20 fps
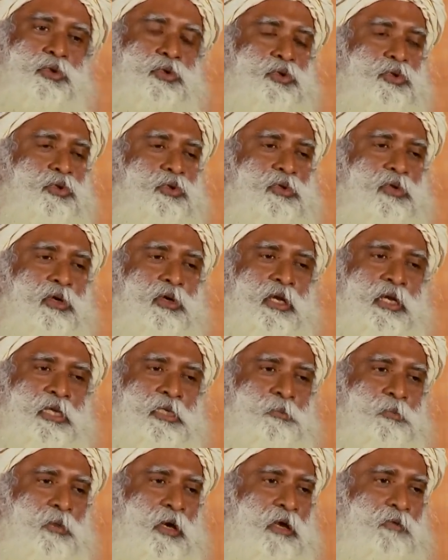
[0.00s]
you should not
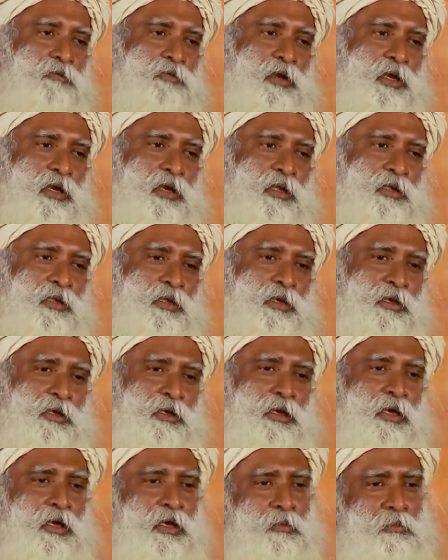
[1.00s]
aspire for
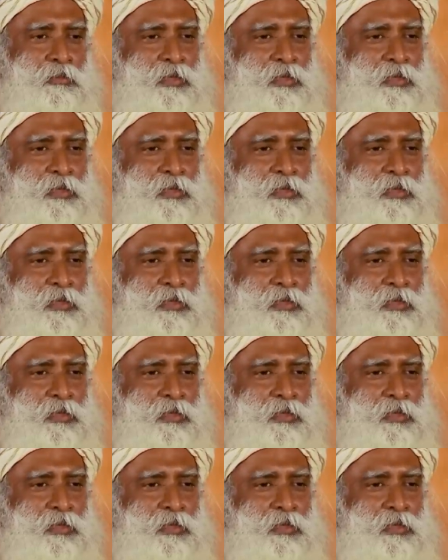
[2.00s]
anything,